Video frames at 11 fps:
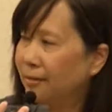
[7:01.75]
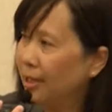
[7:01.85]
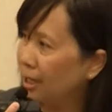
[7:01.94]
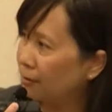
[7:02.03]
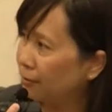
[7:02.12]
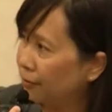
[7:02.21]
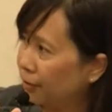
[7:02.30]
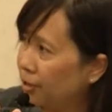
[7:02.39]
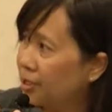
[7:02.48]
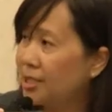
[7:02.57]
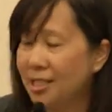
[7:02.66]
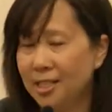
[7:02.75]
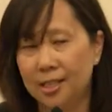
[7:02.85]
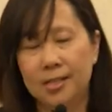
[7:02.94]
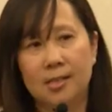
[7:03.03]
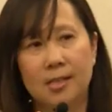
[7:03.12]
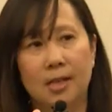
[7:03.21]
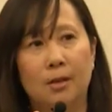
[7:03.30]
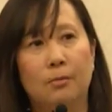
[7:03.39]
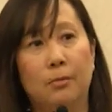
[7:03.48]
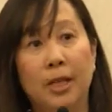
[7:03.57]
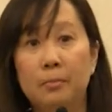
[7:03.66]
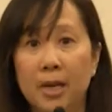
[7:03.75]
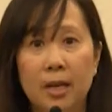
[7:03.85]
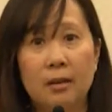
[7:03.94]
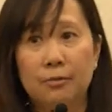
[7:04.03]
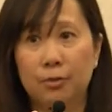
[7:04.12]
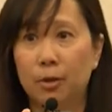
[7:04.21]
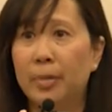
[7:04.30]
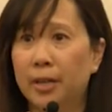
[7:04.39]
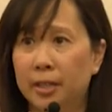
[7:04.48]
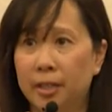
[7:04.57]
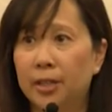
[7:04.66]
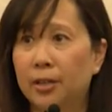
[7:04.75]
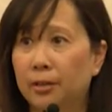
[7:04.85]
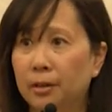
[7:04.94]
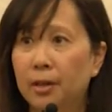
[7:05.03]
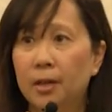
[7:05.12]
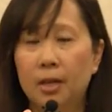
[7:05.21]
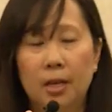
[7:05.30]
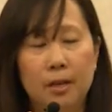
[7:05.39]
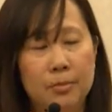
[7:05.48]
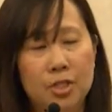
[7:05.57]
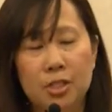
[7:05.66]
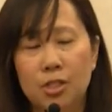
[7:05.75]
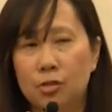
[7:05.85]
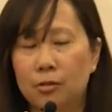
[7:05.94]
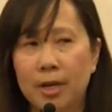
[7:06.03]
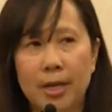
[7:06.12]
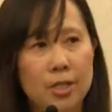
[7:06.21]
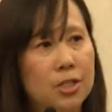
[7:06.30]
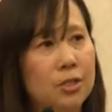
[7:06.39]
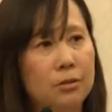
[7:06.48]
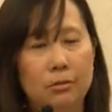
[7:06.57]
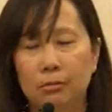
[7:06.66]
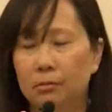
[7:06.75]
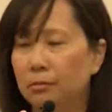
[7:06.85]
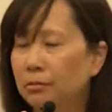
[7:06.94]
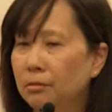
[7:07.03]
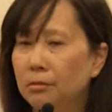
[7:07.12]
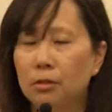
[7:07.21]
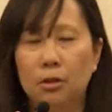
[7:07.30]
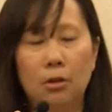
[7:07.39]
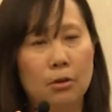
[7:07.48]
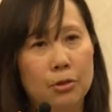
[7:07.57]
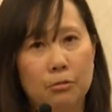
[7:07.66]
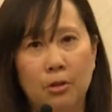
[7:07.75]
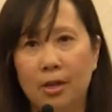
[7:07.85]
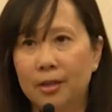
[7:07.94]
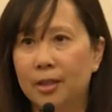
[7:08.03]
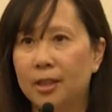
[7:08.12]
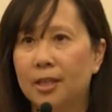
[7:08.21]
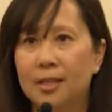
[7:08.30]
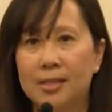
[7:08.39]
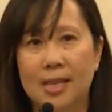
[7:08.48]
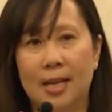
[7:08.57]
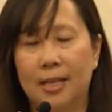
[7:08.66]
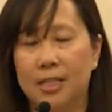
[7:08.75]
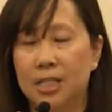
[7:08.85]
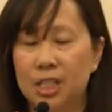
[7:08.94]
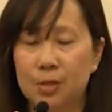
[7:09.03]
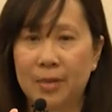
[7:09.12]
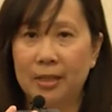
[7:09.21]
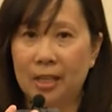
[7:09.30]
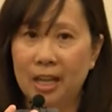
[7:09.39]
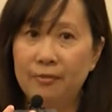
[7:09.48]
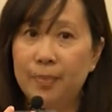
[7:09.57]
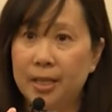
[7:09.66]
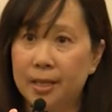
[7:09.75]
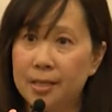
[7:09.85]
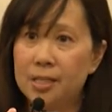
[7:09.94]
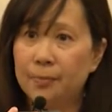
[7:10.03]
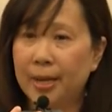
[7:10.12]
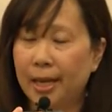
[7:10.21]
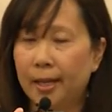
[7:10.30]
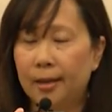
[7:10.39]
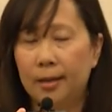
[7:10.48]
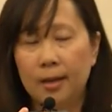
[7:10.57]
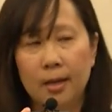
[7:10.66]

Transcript: how I got referred to Denise, and we met for about a year, just trying to go through all the things that had touched my life because of pain.